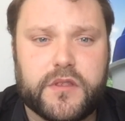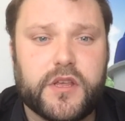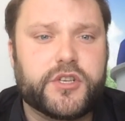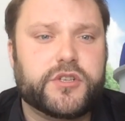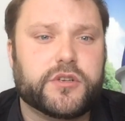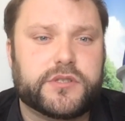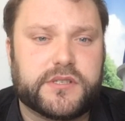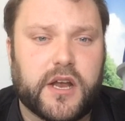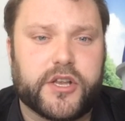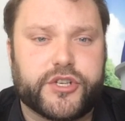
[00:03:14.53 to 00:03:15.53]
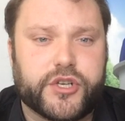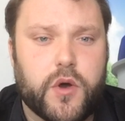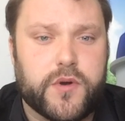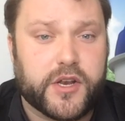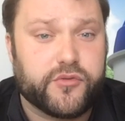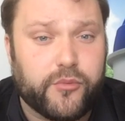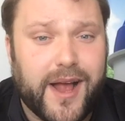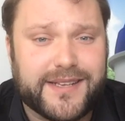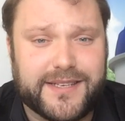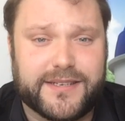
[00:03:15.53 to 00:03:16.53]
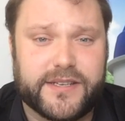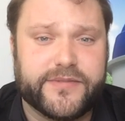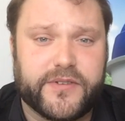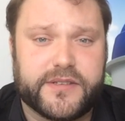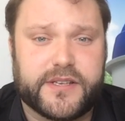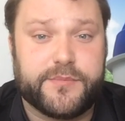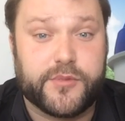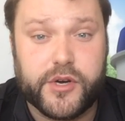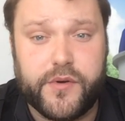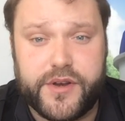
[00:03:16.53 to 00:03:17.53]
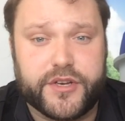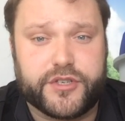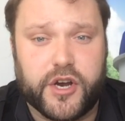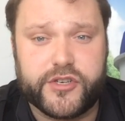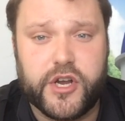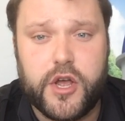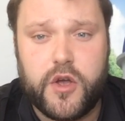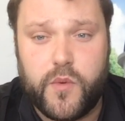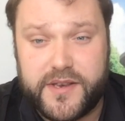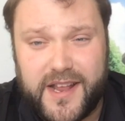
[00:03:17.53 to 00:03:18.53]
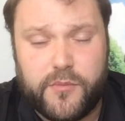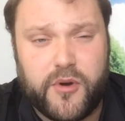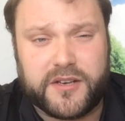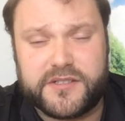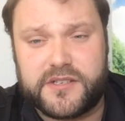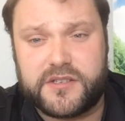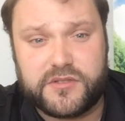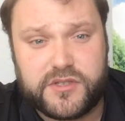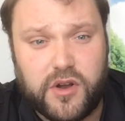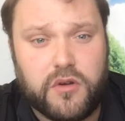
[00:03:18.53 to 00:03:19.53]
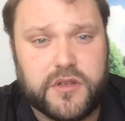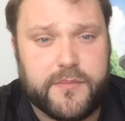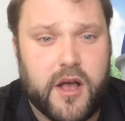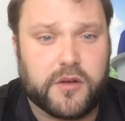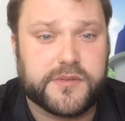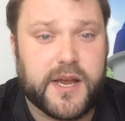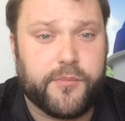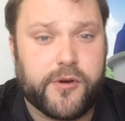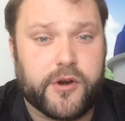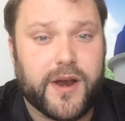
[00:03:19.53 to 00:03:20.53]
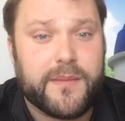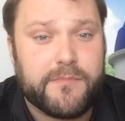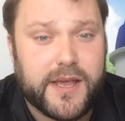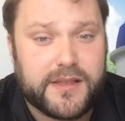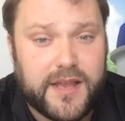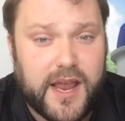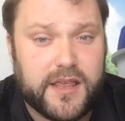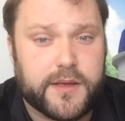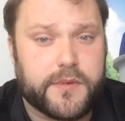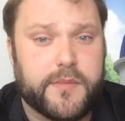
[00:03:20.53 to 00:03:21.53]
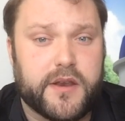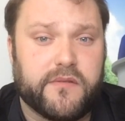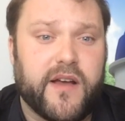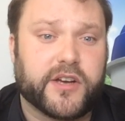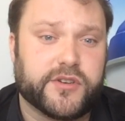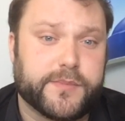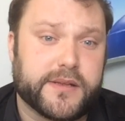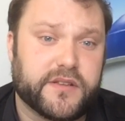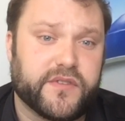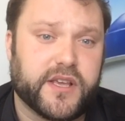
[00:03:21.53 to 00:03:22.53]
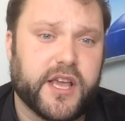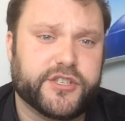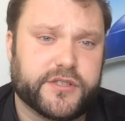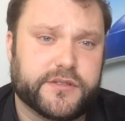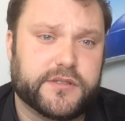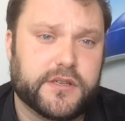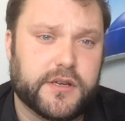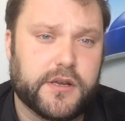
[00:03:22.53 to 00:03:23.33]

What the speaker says: This study showed a drastic difference in mercury discharge when dental practices installed an amalgam separator and maintained them to manufacturer specifications.